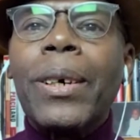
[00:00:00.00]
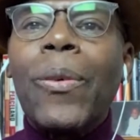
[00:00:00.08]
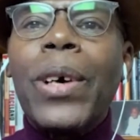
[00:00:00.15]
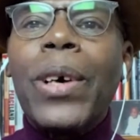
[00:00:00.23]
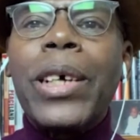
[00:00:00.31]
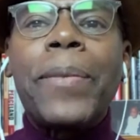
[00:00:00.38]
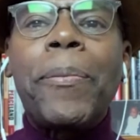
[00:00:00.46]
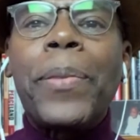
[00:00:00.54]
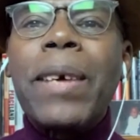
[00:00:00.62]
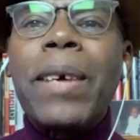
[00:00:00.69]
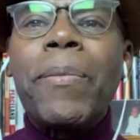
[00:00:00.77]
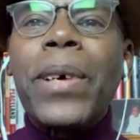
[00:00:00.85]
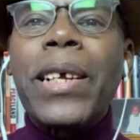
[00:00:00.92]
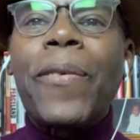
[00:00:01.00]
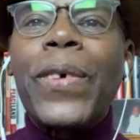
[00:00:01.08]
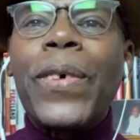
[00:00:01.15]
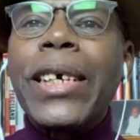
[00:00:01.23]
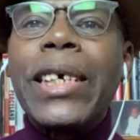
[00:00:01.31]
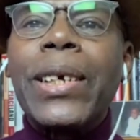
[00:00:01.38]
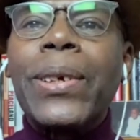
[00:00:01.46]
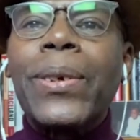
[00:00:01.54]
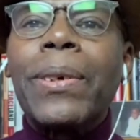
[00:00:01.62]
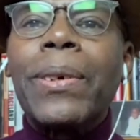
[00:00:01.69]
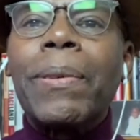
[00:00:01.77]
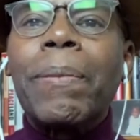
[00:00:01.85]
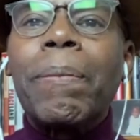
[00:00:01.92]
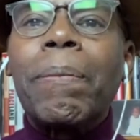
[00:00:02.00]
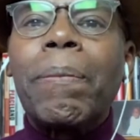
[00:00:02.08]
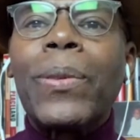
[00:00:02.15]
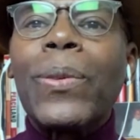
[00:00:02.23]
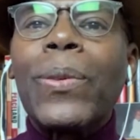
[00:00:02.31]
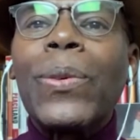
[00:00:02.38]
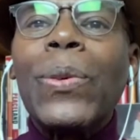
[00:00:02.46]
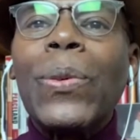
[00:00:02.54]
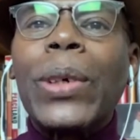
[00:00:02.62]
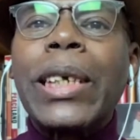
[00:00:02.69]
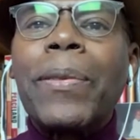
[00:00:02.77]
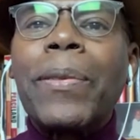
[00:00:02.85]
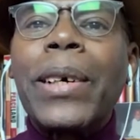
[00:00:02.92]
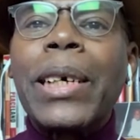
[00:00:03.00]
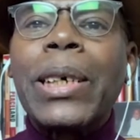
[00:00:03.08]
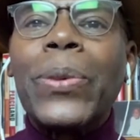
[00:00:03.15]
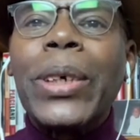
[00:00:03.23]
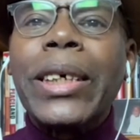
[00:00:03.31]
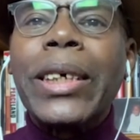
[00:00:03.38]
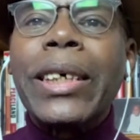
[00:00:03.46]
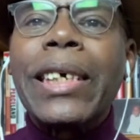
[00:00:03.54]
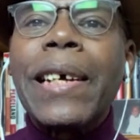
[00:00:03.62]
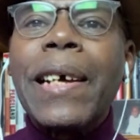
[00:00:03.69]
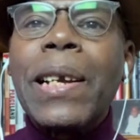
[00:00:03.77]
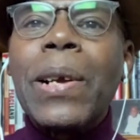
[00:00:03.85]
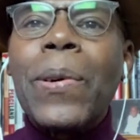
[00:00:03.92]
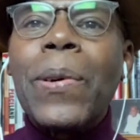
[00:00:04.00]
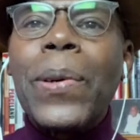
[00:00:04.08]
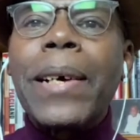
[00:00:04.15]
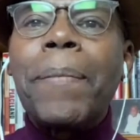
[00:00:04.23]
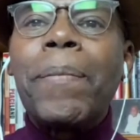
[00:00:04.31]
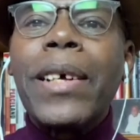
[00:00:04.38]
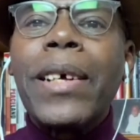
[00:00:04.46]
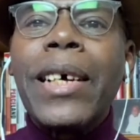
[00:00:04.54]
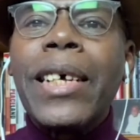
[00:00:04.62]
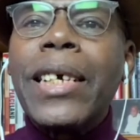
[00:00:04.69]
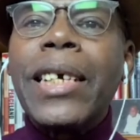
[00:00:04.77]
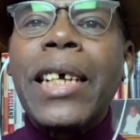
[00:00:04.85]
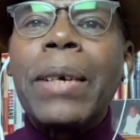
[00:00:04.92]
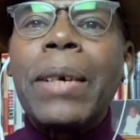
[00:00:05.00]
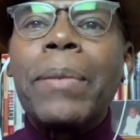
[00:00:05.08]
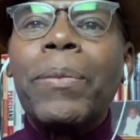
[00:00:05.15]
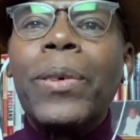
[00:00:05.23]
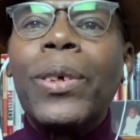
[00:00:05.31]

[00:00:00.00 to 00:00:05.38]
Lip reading: was pretty much free to do whatever it wanted, anywhere, anytime.